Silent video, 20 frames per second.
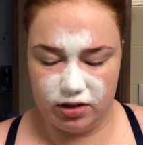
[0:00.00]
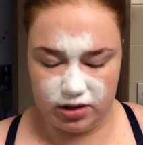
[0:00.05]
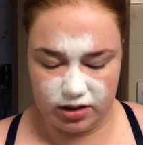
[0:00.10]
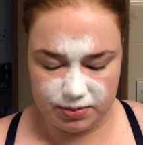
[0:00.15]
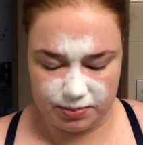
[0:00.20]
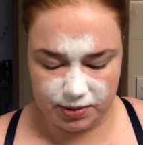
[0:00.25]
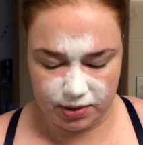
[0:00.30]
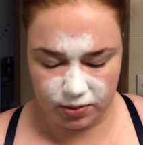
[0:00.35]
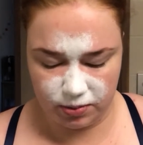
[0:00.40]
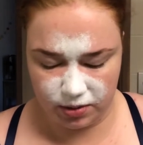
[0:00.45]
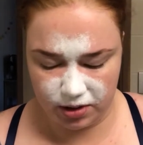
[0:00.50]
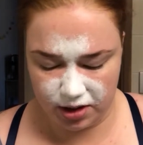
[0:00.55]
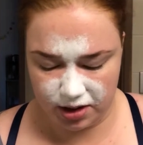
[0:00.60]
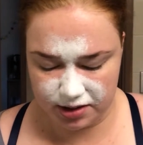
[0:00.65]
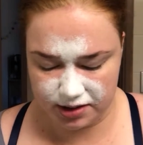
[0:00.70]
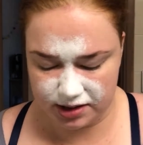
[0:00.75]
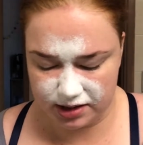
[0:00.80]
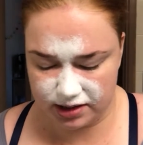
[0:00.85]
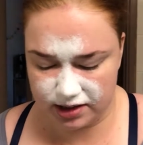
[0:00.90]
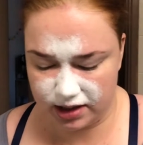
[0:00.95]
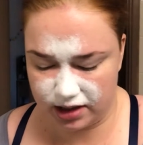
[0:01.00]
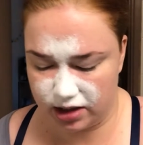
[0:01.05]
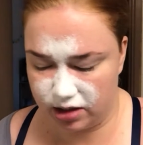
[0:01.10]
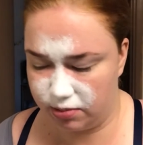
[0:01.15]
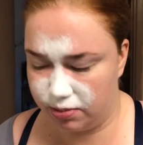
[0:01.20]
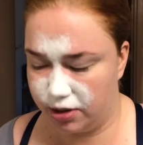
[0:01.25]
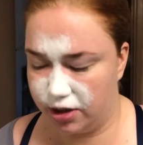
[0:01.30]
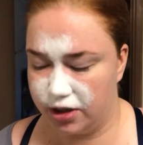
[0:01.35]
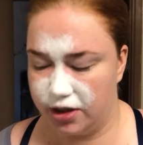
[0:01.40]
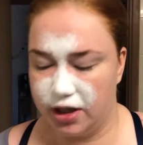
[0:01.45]
It's been a while since I did
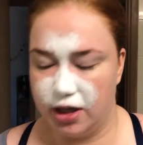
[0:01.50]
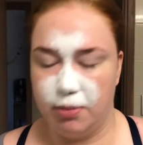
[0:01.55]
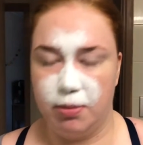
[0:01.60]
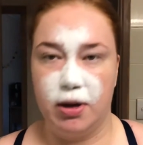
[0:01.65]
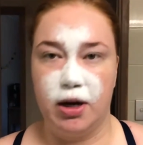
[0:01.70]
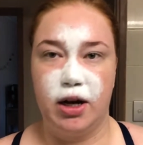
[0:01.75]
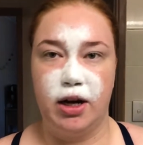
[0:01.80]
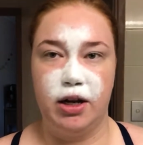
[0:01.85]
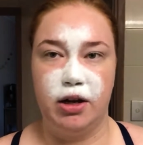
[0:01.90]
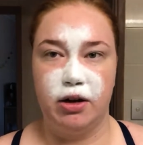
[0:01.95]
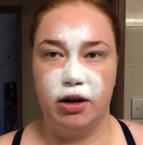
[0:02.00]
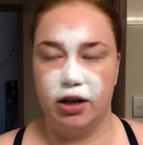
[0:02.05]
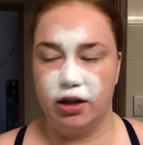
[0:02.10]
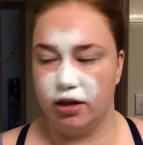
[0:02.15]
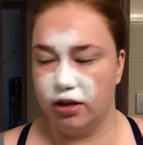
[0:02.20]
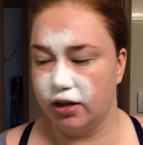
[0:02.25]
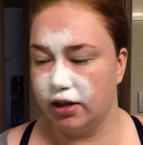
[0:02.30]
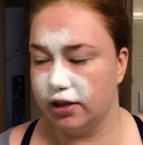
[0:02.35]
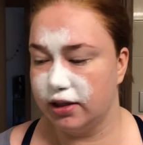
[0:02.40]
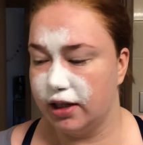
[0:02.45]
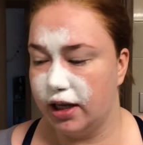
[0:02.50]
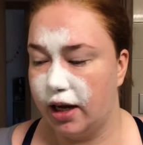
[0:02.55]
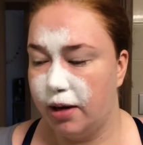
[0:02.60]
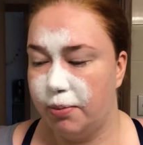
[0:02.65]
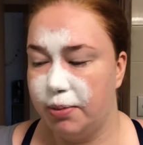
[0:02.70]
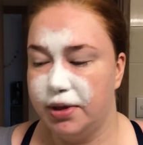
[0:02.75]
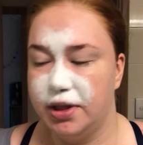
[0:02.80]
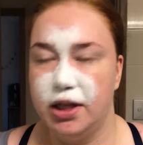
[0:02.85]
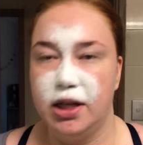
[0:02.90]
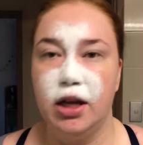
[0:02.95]
a birthday party or anything like
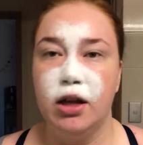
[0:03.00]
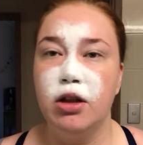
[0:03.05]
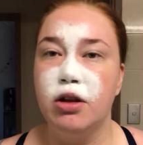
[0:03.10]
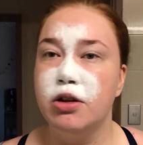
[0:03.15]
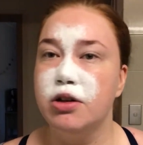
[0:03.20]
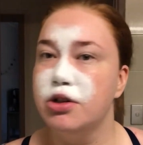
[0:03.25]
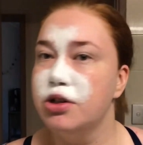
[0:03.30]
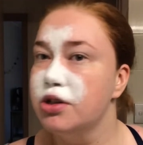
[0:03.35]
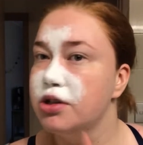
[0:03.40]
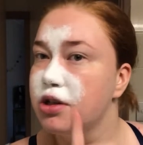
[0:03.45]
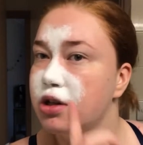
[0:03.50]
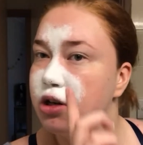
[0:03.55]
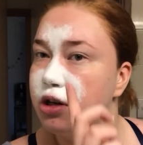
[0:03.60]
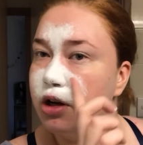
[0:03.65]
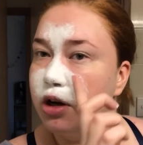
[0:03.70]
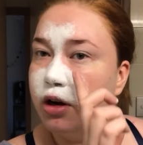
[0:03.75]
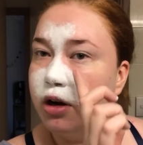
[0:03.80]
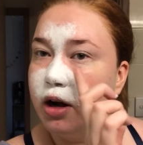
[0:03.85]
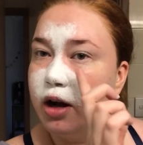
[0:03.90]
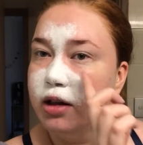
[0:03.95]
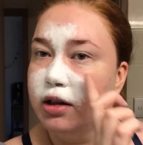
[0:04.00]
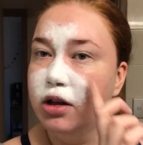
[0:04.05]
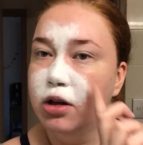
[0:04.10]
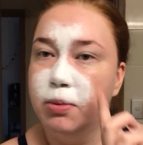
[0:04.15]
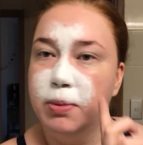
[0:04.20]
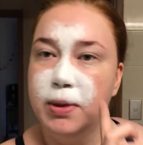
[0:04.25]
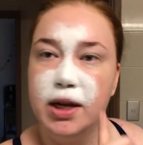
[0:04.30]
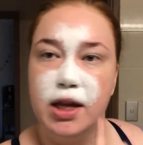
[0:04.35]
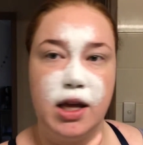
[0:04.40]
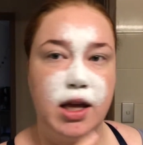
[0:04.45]
that. But the yellow is just gonna go a
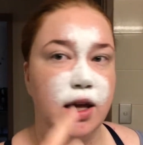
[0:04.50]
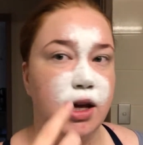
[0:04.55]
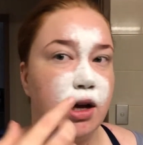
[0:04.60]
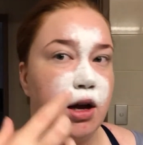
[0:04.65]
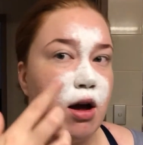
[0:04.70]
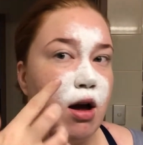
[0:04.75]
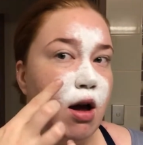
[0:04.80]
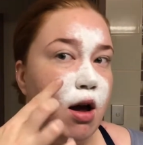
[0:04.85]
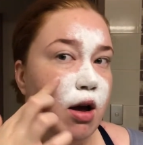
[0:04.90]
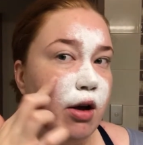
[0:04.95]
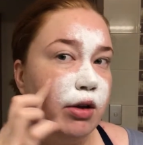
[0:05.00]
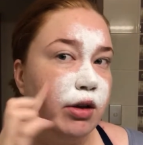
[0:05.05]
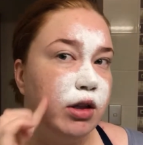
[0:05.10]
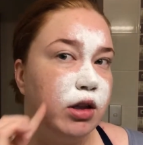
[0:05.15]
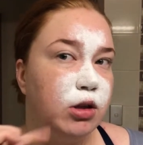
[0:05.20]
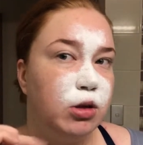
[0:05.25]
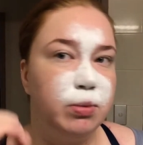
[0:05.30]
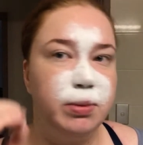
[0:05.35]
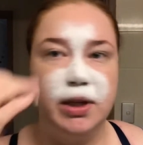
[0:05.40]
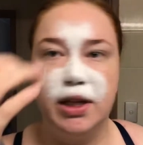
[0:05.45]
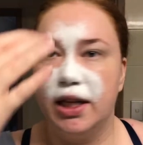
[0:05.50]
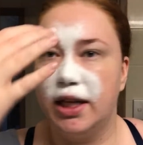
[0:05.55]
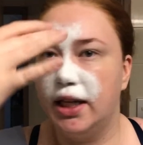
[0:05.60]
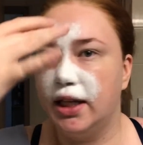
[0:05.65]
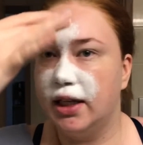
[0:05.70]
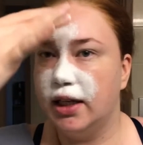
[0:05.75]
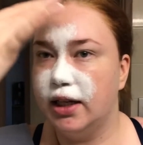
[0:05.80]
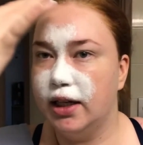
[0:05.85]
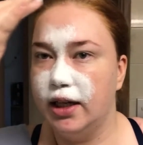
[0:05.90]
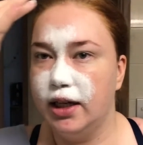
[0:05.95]
little bit here, a little bit
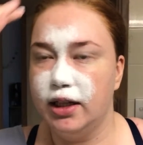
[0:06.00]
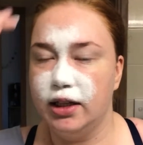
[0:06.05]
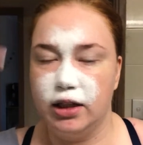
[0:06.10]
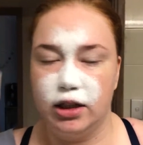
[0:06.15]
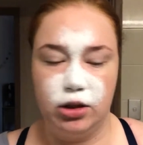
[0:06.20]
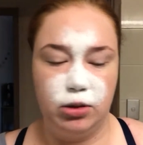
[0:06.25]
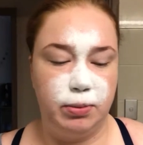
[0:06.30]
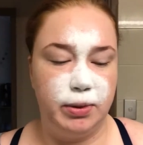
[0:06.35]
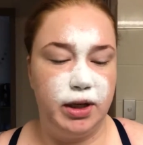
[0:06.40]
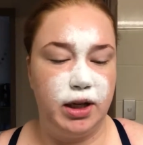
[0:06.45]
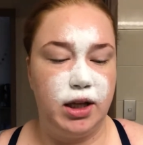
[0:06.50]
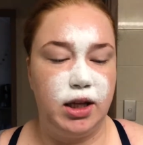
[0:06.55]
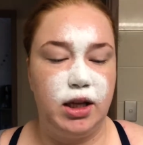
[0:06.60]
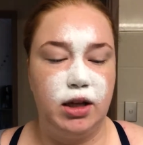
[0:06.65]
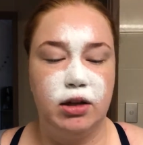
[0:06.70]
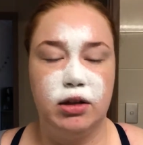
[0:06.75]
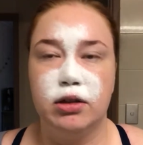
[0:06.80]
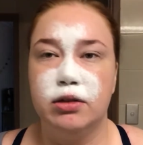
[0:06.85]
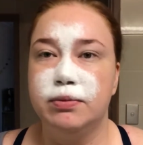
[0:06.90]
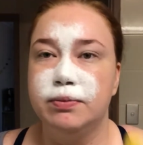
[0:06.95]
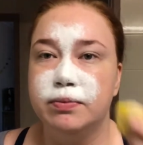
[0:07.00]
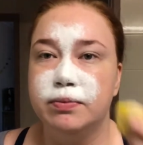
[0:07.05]
here, and a little bit here.